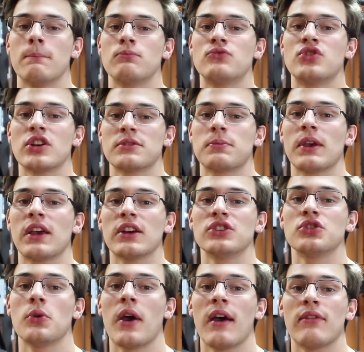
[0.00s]
just because
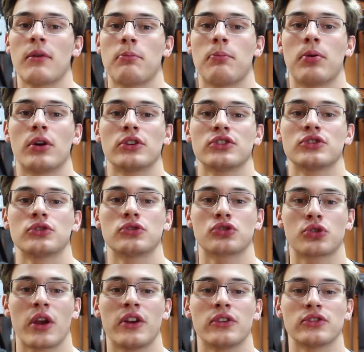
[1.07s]
you have a personal
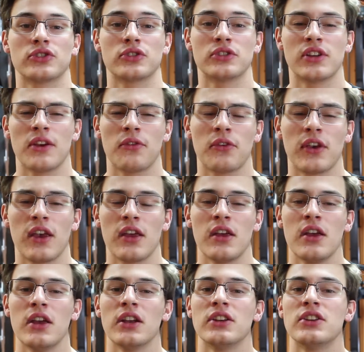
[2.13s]
trainer certificate
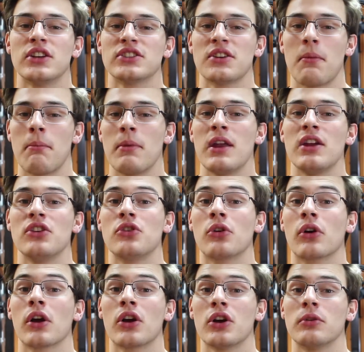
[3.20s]
doesn't mean you're
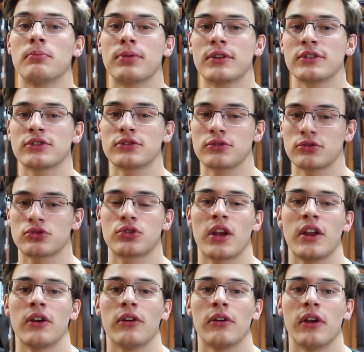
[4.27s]
a good personal
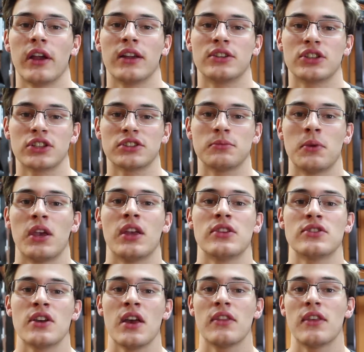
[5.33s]
trainer. It just means
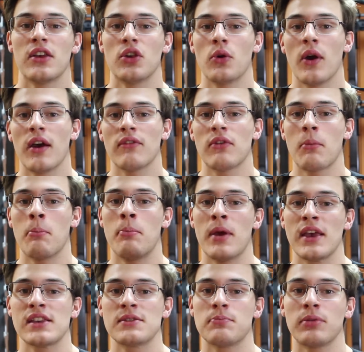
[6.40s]
that you have a
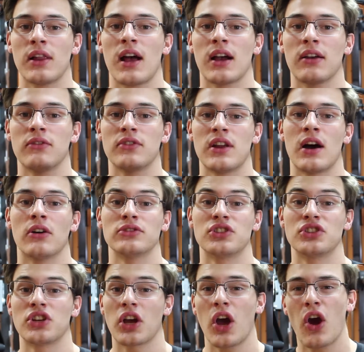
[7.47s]
base block of
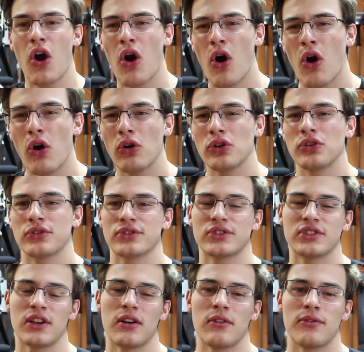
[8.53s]
knowledge to call
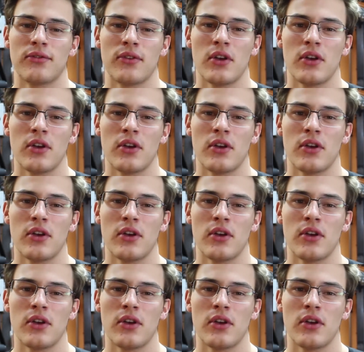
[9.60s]
yourself